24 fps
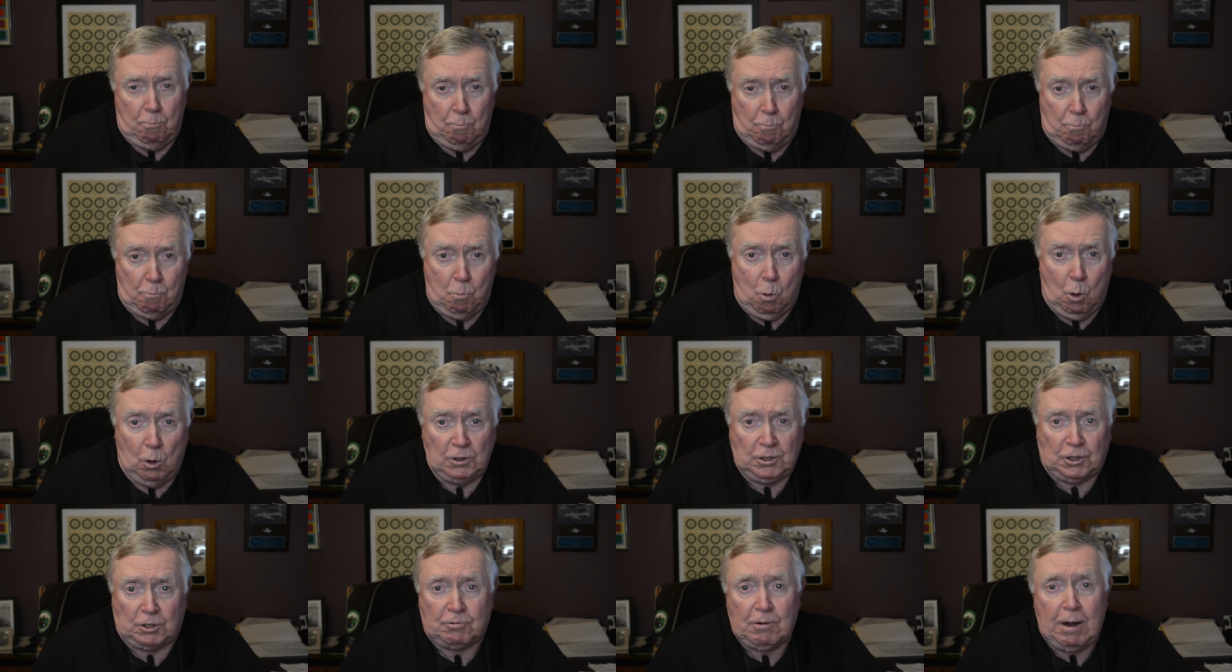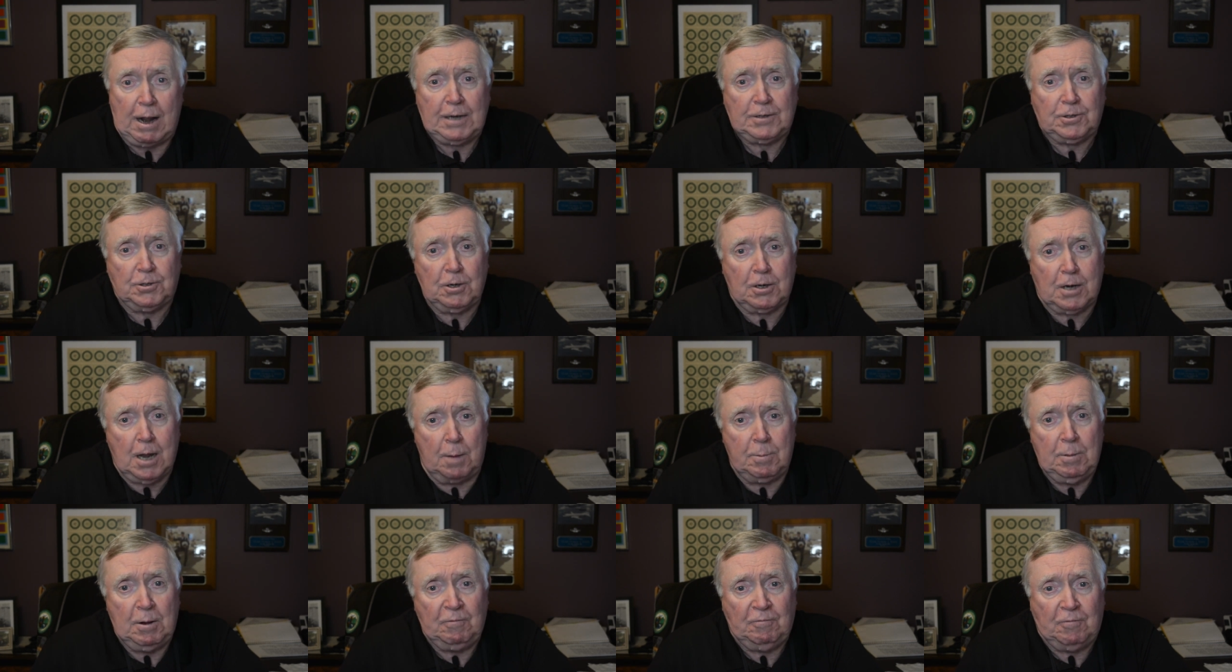More strikes are
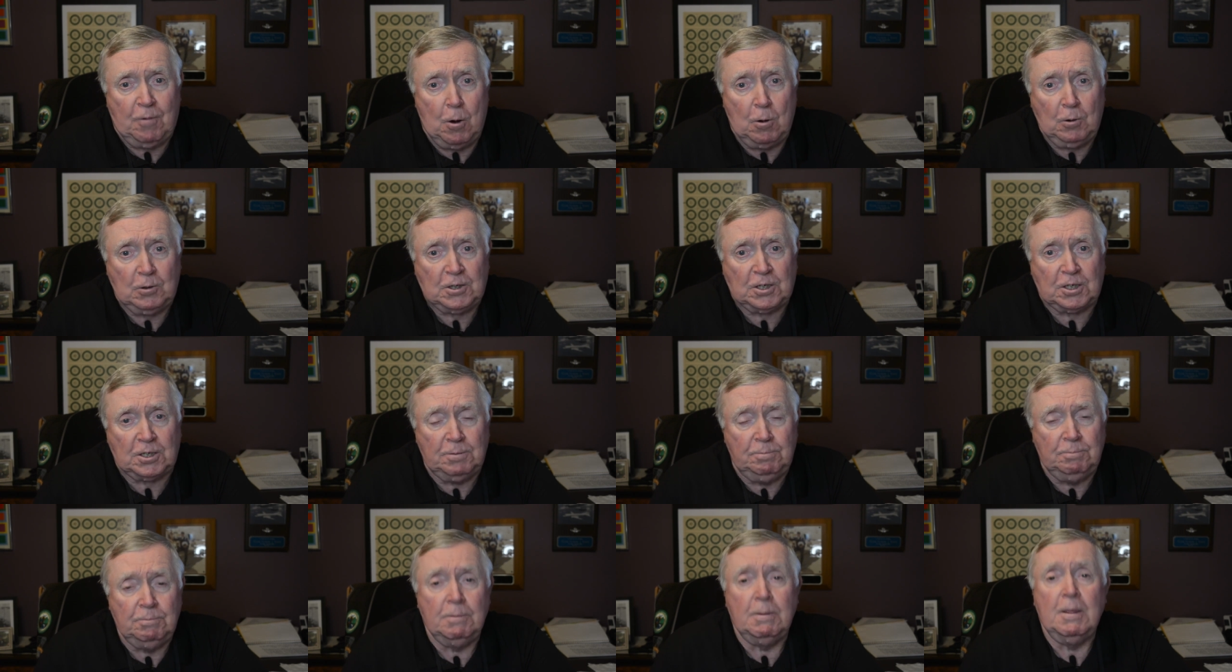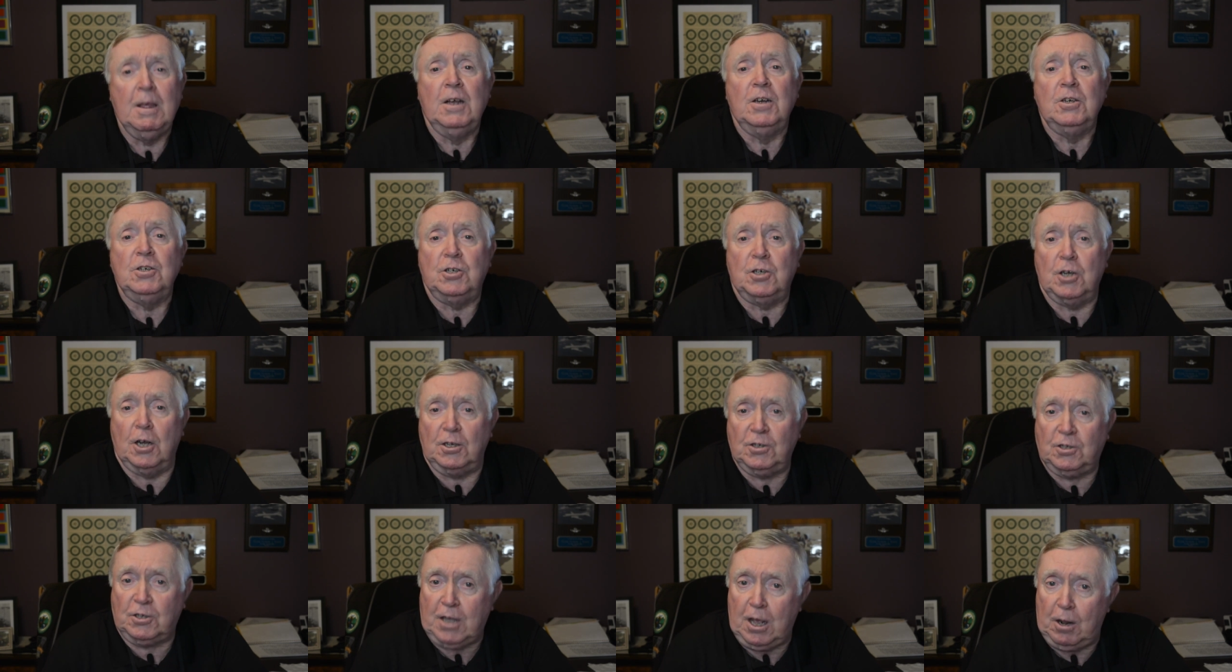coming, folks.
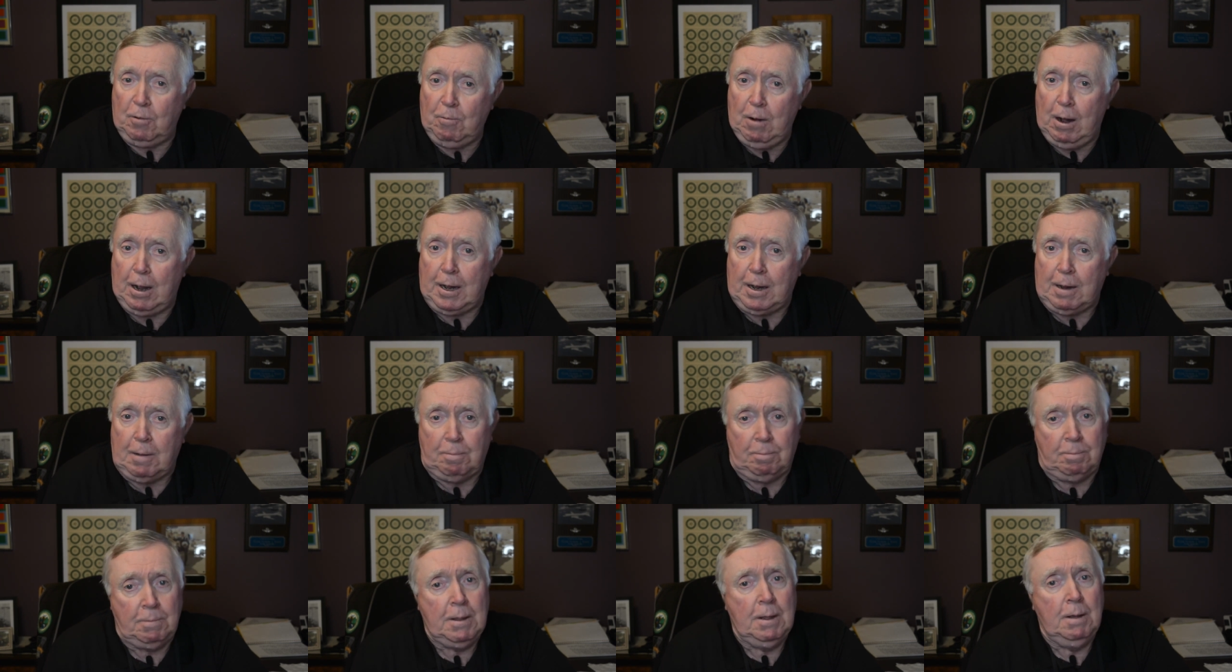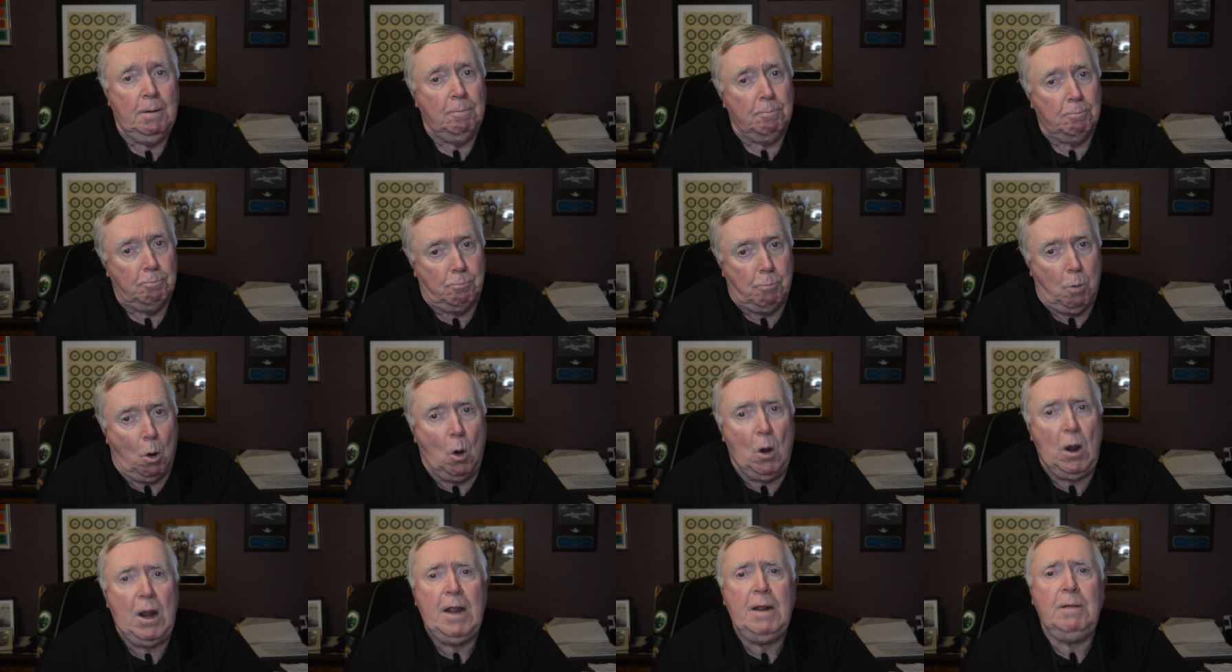Just get ready.
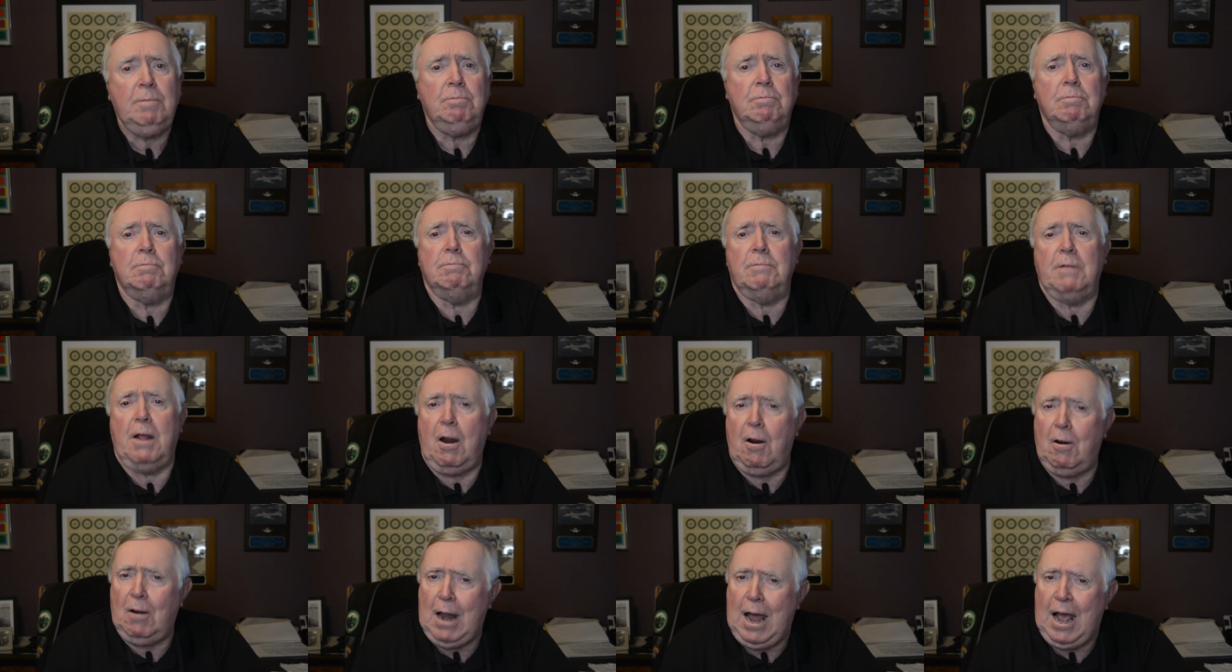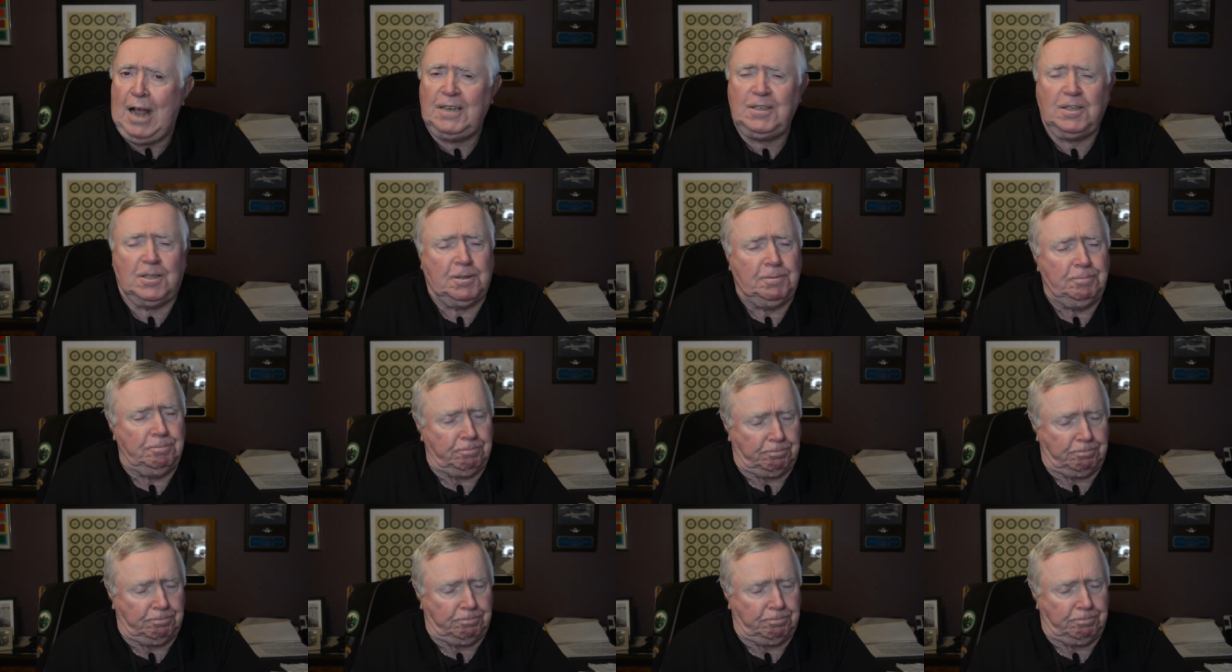Boeing, the airlines,